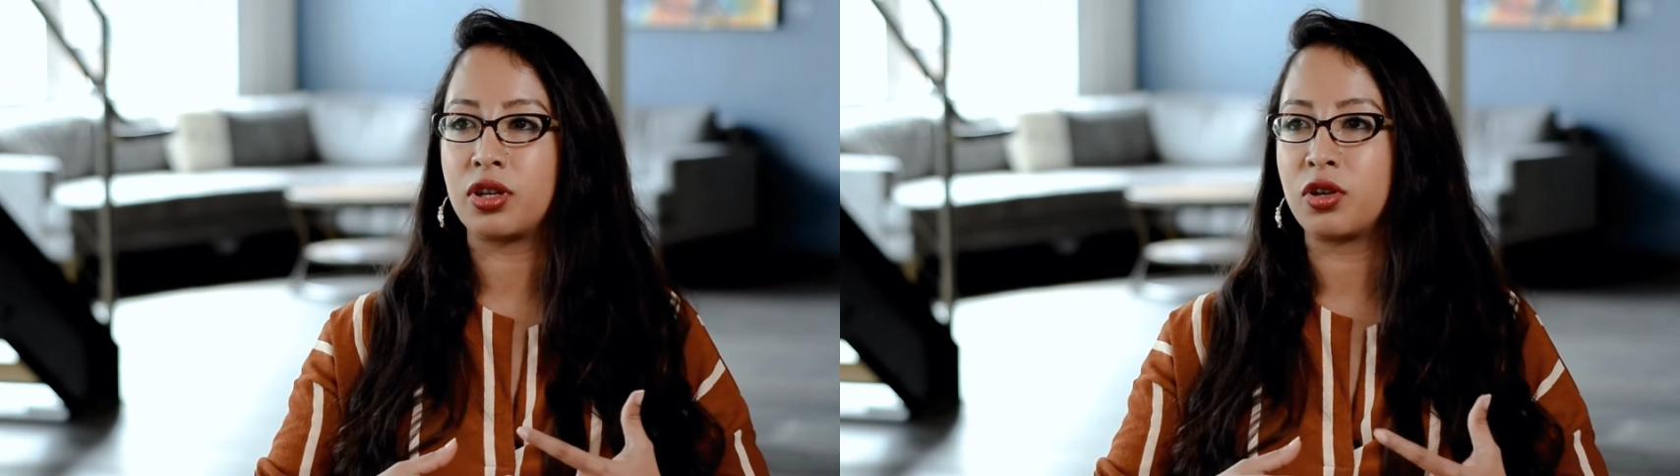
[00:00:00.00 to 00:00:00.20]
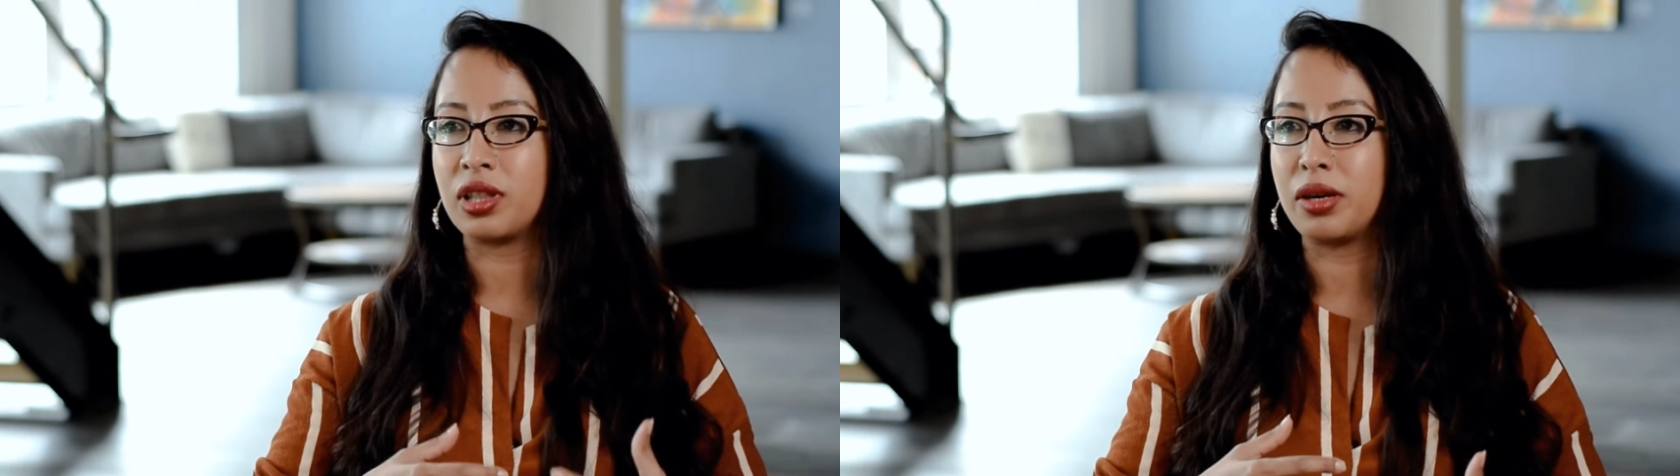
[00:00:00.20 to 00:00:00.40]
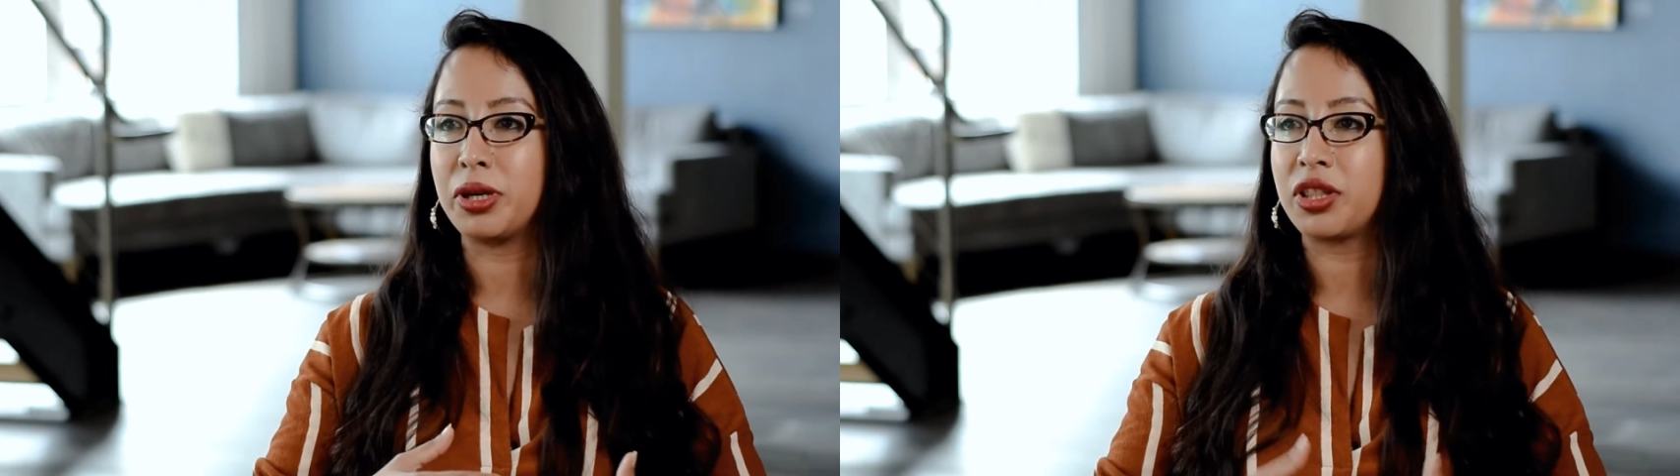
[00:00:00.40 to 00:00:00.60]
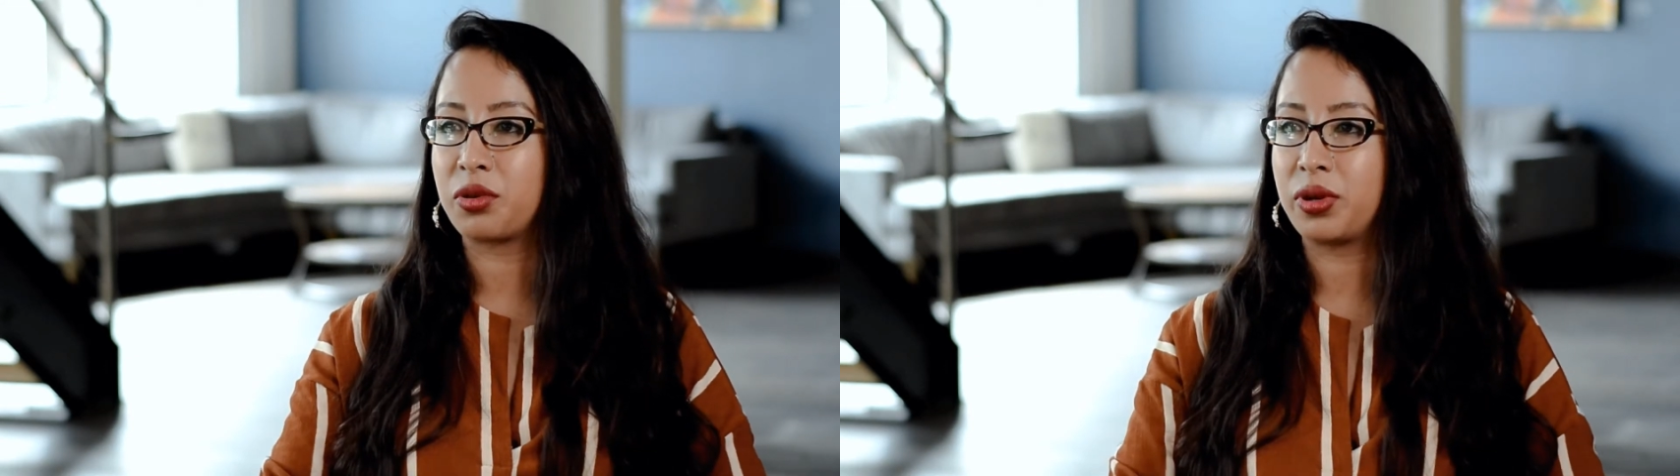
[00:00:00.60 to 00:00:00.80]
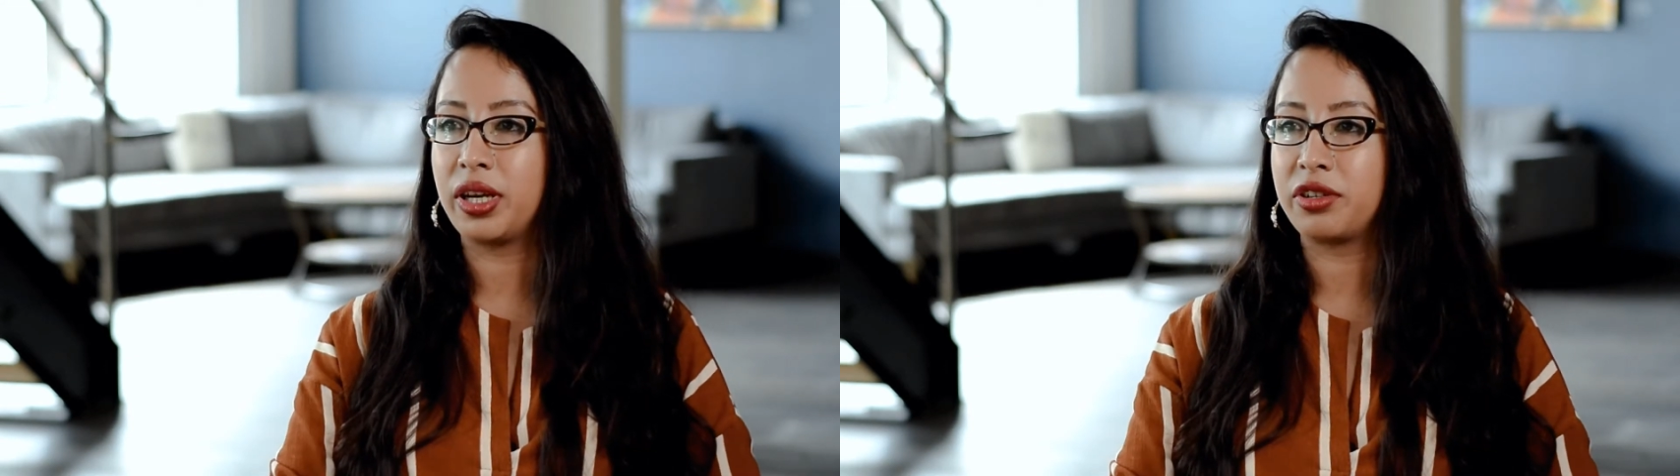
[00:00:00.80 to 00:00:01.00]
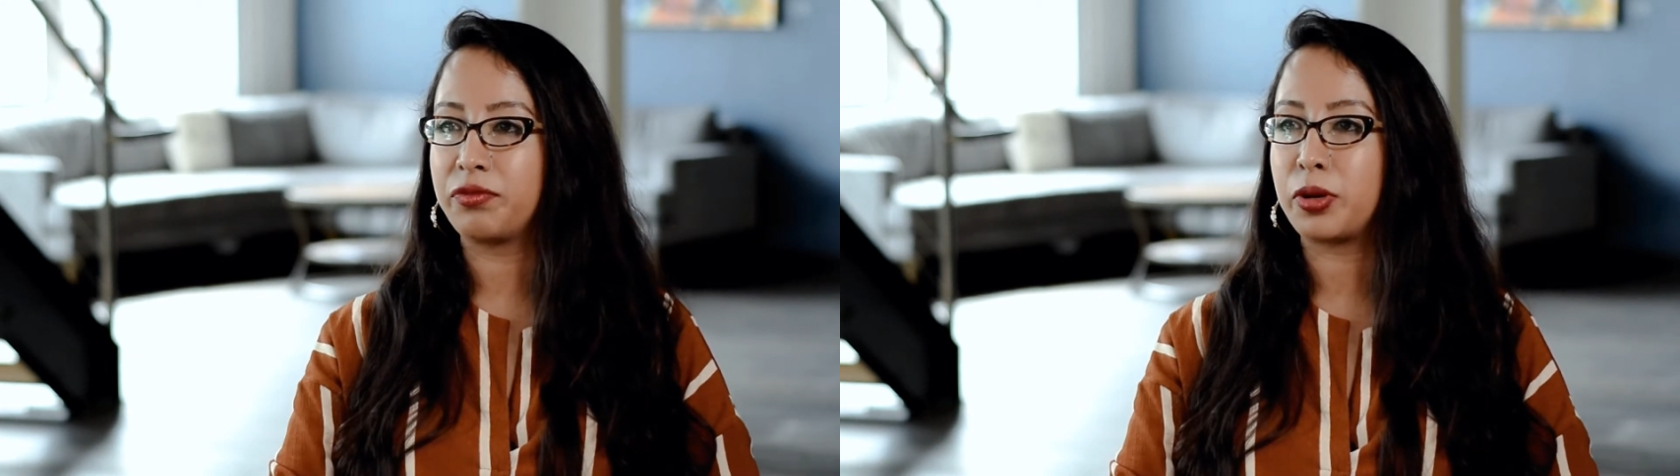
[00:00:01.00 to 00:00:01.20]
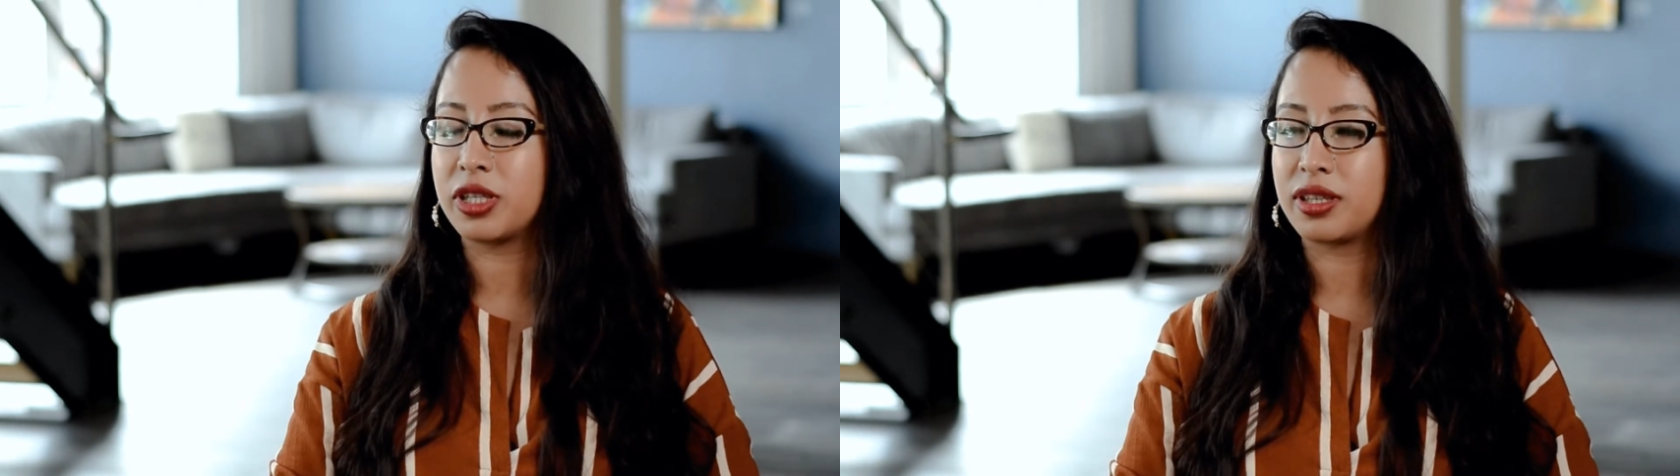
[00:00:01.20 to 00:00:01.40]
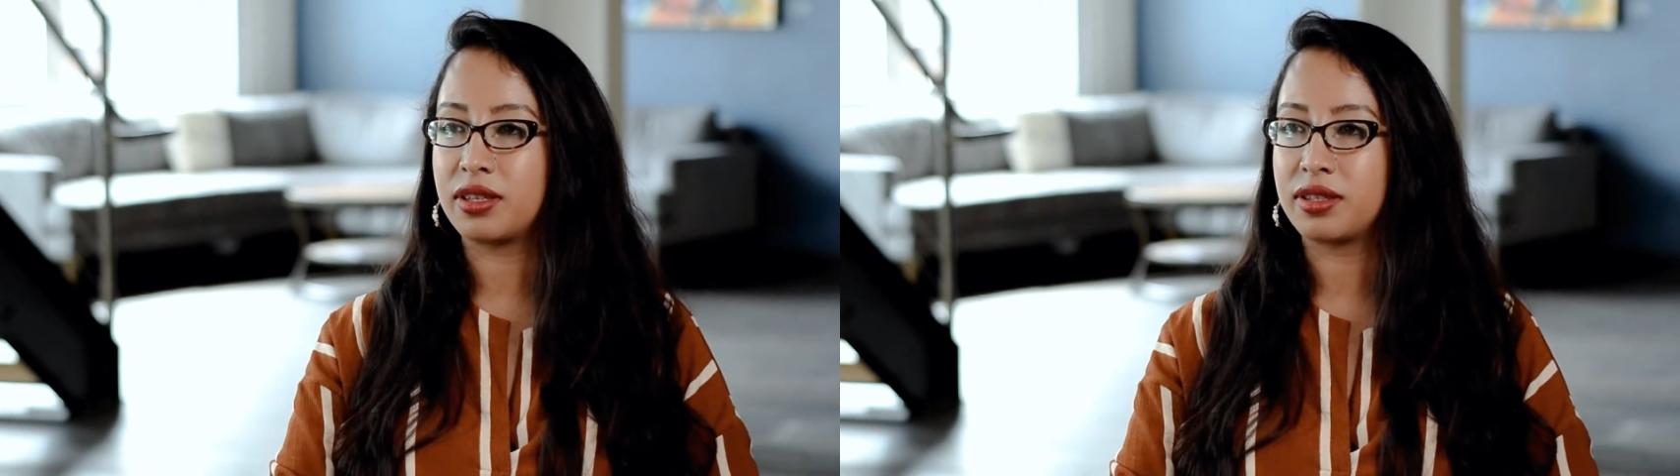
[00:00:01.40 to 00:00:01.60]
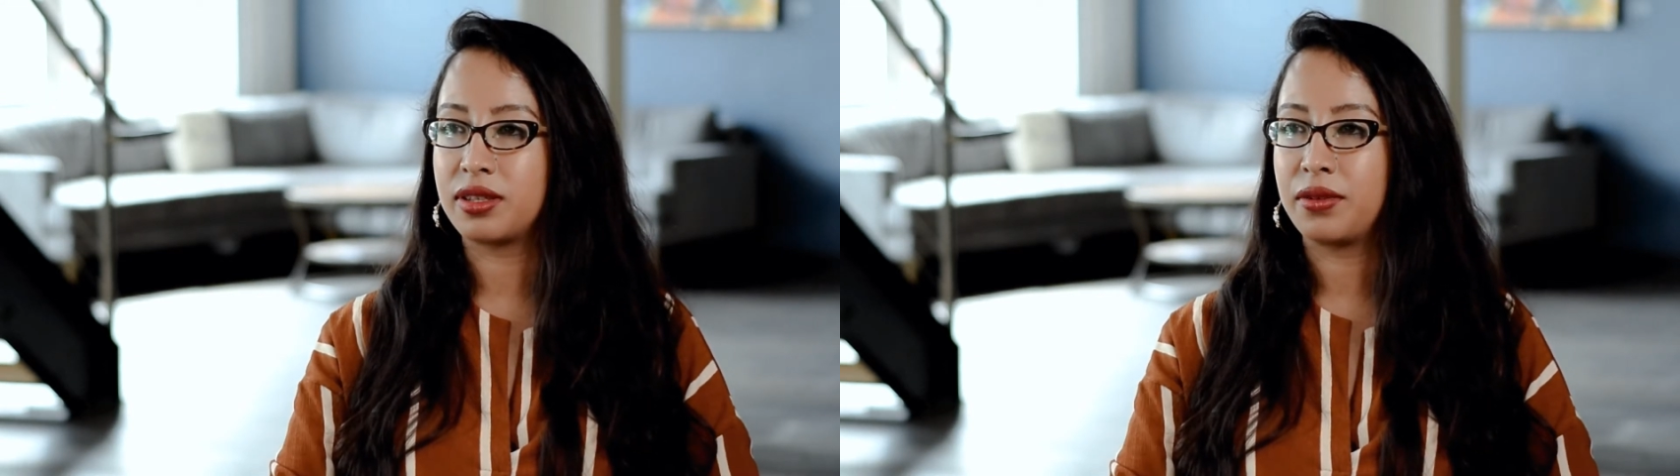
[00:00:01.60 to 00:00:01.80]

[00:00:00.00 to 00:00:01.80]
or limit the creative process?